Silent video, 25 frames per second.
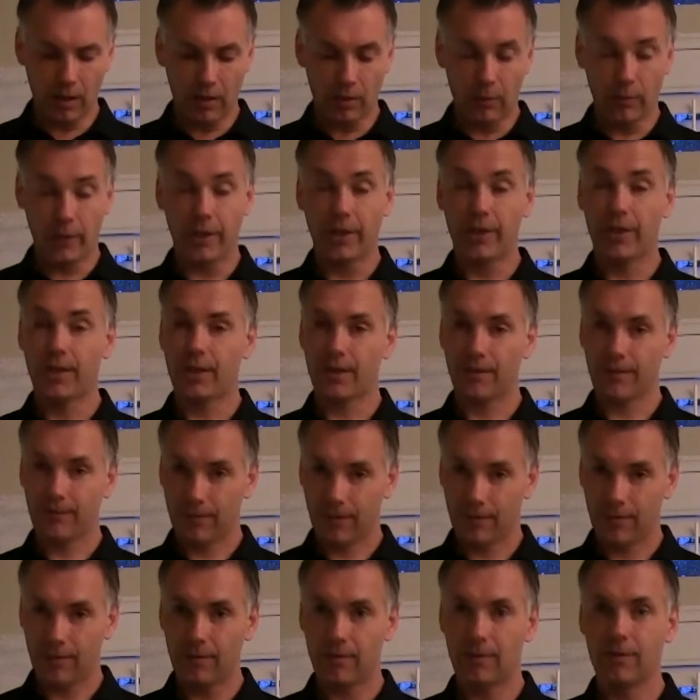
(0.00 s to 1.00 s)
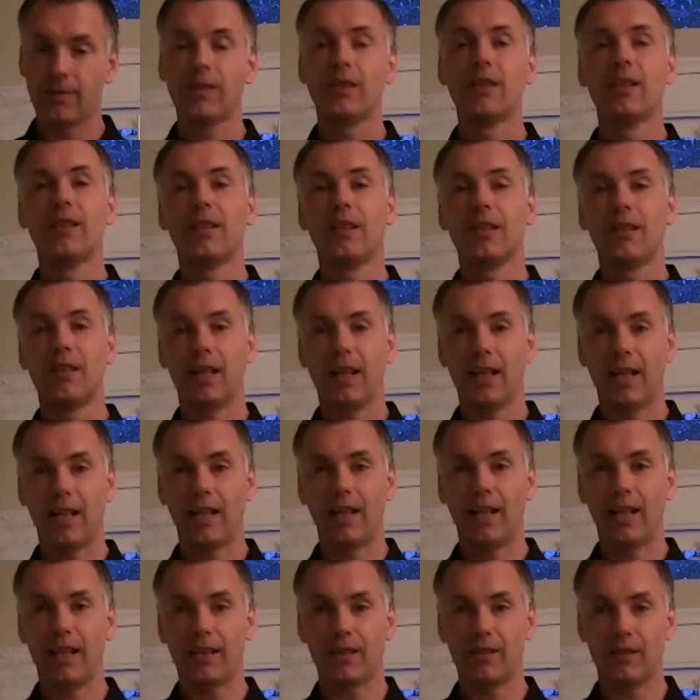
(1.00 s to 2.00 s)
which I
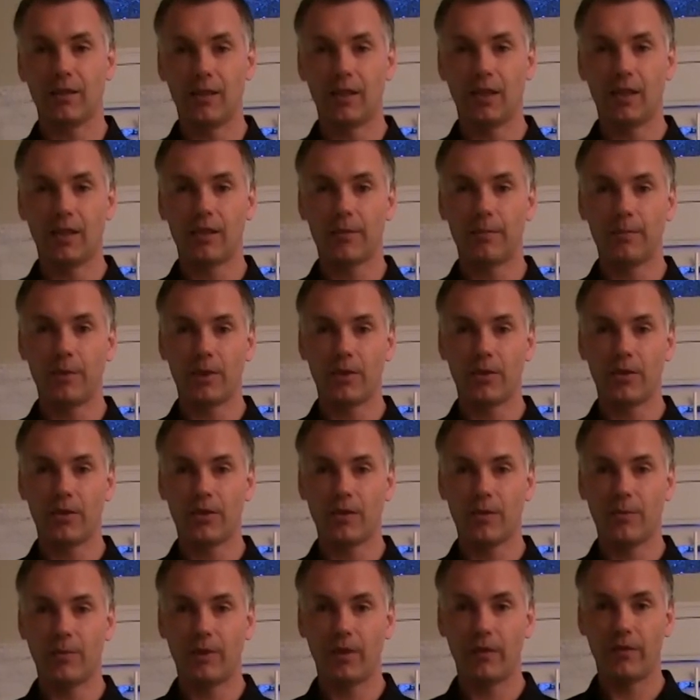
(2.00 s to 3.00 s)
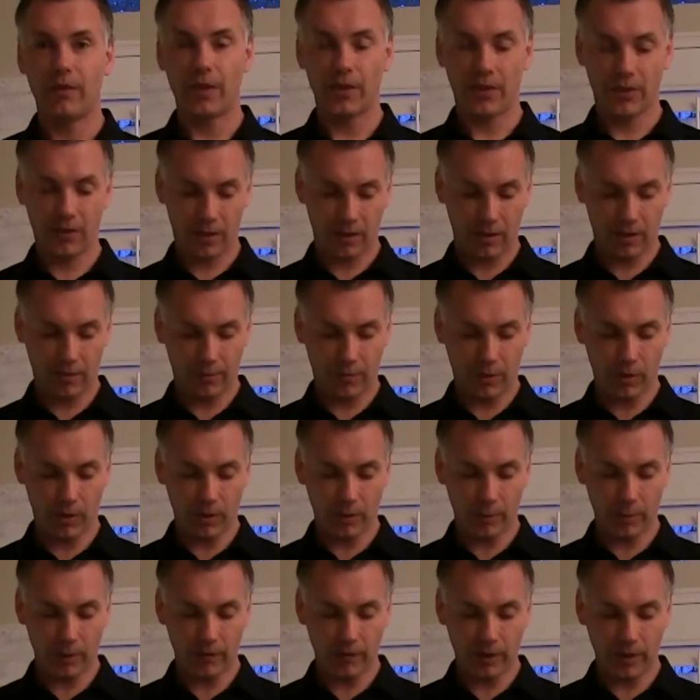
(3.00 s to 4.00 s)
liked a lot because the previous
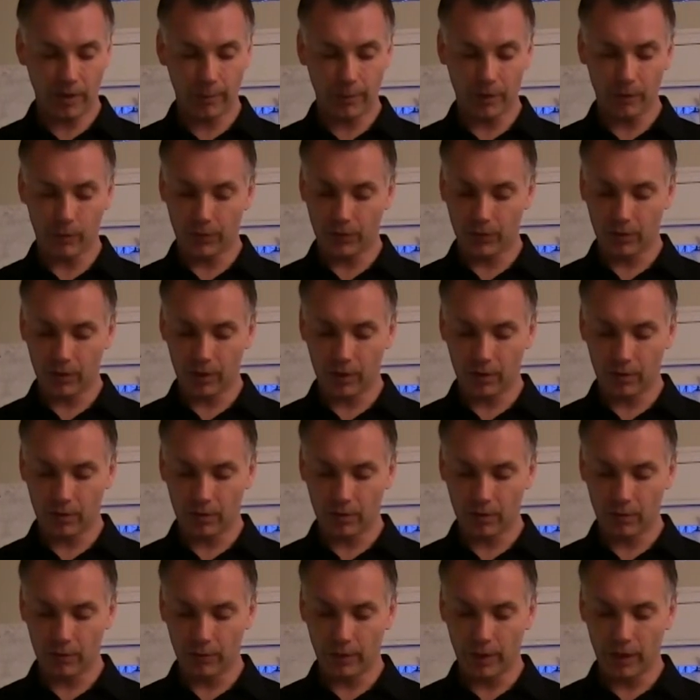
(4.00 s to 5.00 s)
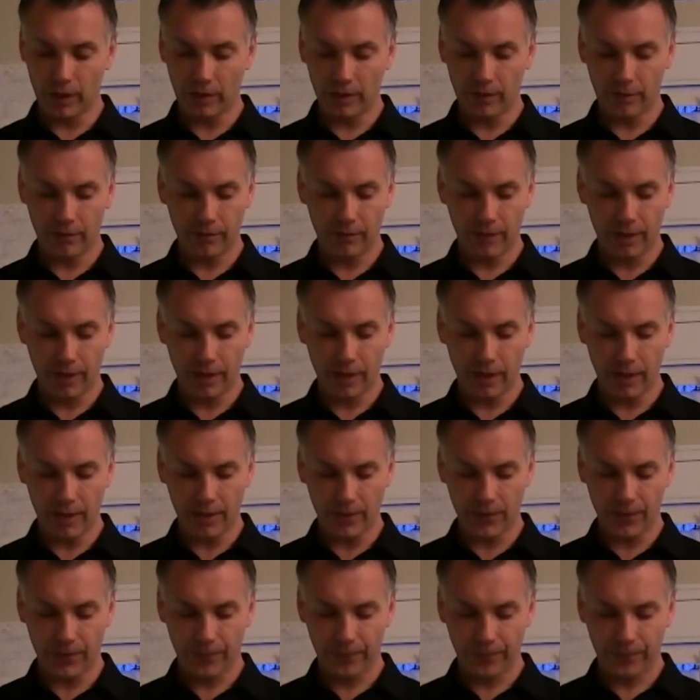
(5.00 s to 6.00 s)
programming environment was not really very
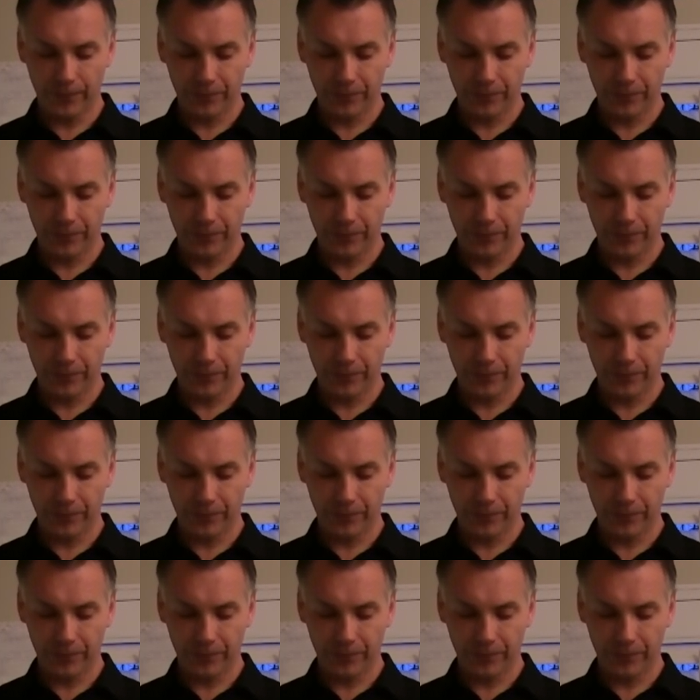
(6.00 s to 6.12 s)
nice.